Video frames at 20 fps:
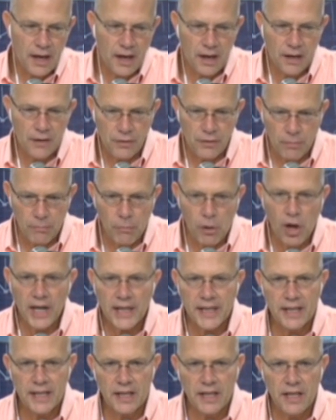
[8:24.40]
uh, the
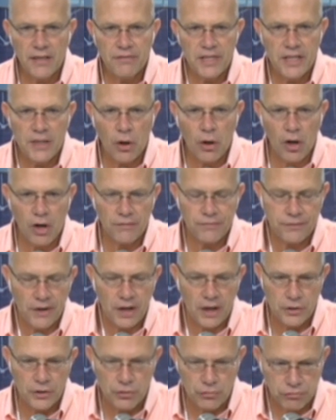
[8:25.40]
market living
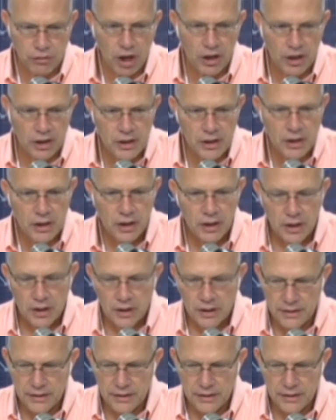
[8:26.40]
off a drug